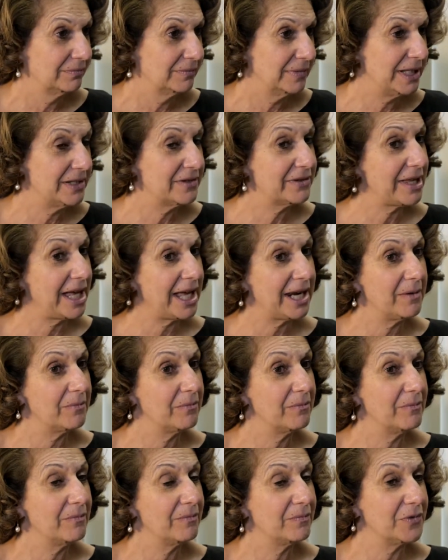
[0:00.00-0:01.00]
Is that
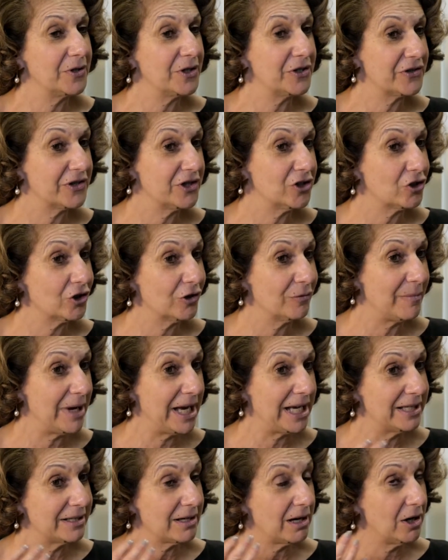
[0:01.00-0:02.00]
decision
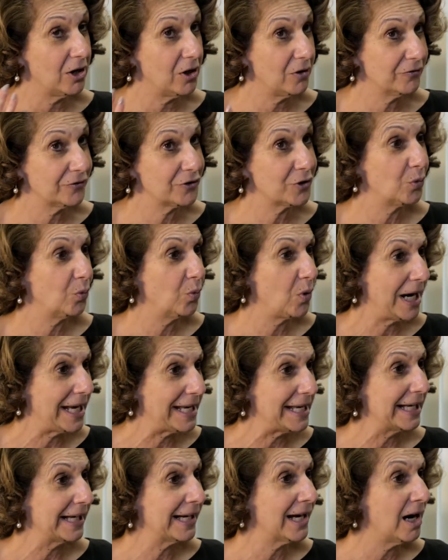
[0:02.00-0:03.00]
made after
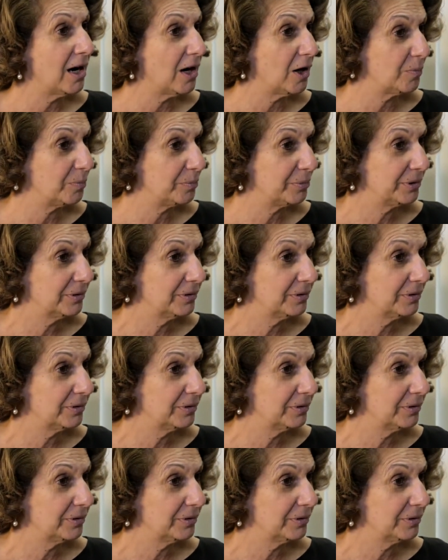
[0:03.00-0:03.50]
weighing up